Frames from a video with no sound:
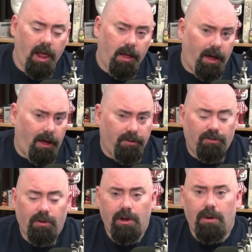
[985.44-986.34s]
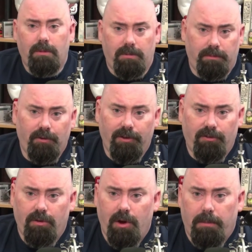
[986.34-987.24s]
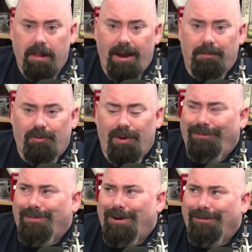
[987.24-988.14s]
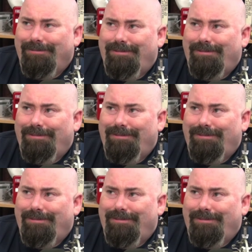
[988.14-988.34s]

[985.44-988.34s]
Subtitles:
The Movie Studio Platinum 12 is about